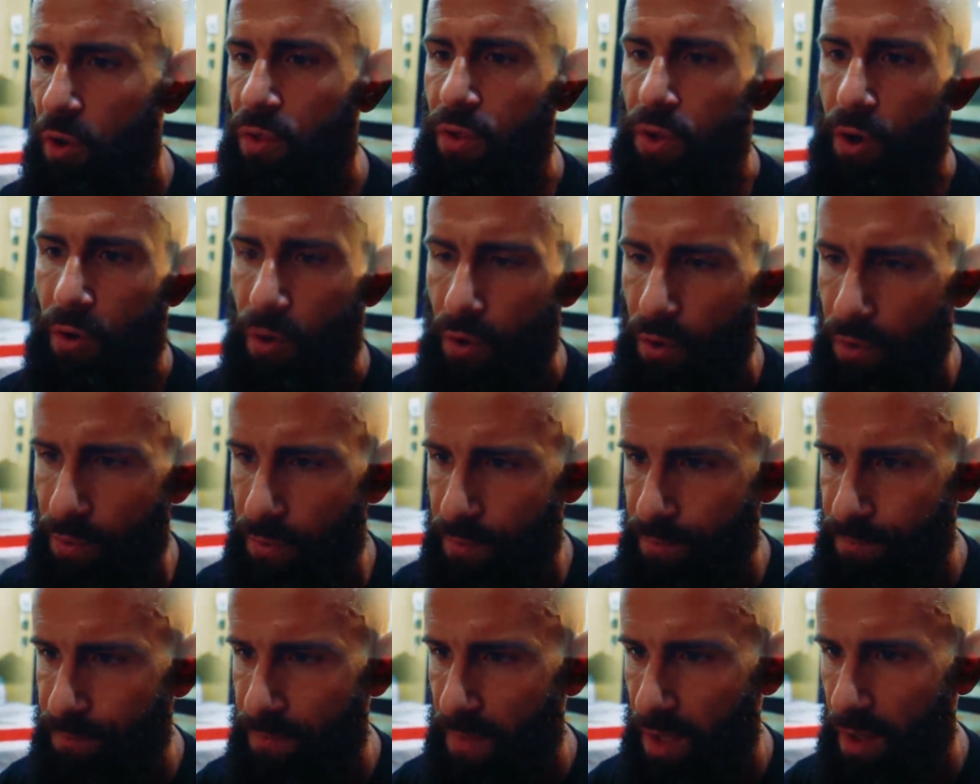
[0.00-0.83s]
on their own.
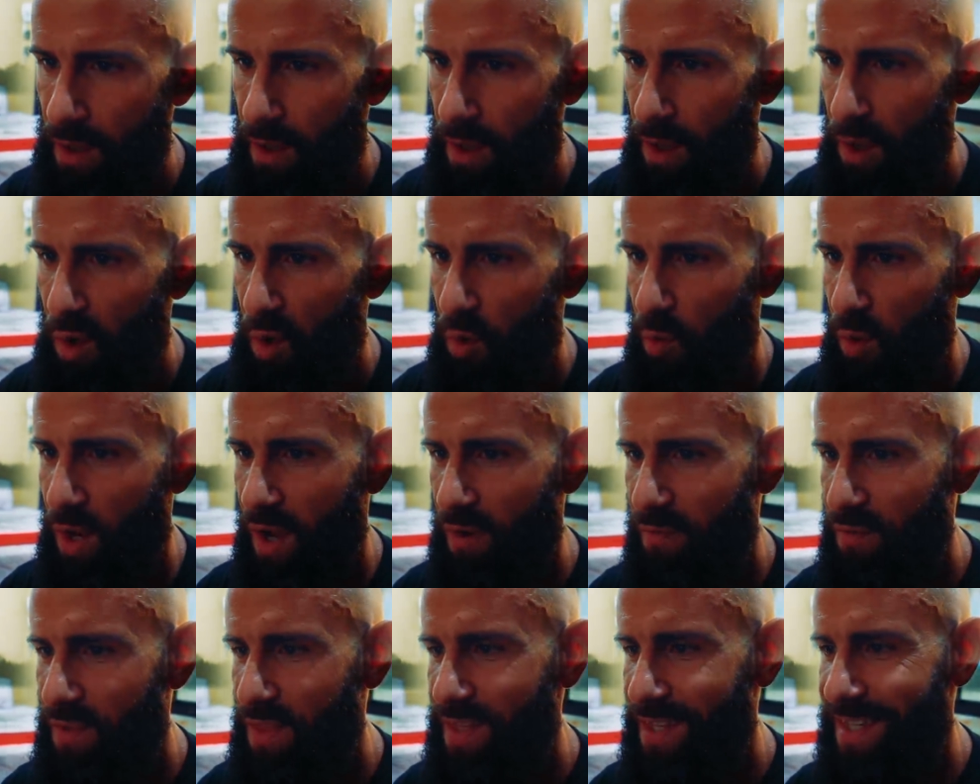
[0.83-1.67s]
We
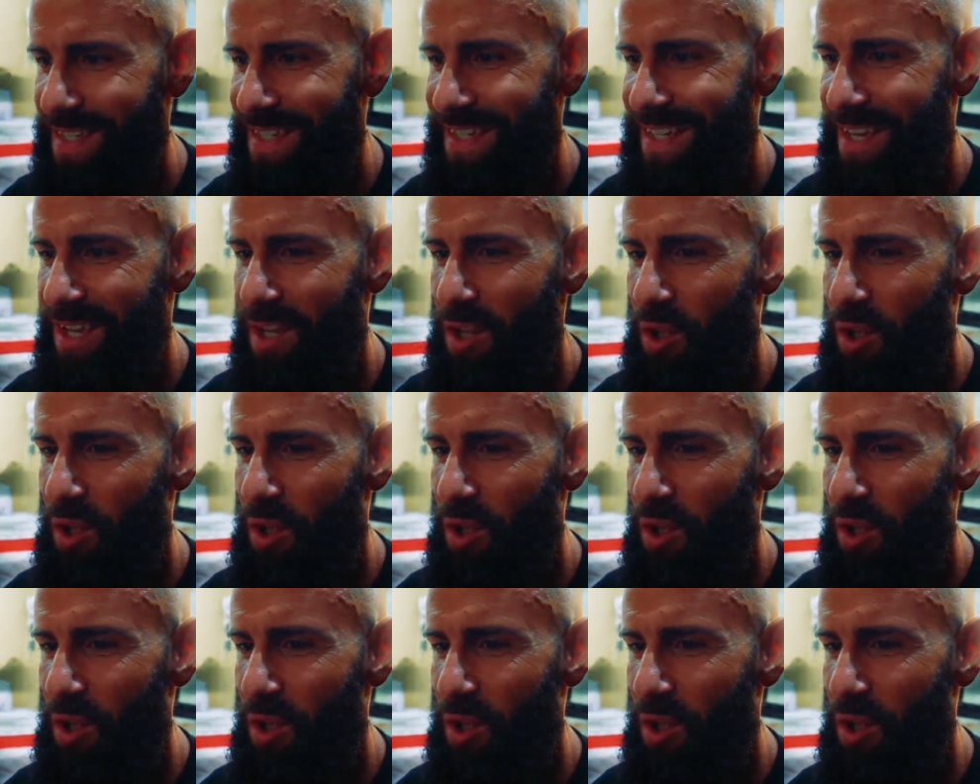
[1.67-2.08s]
have this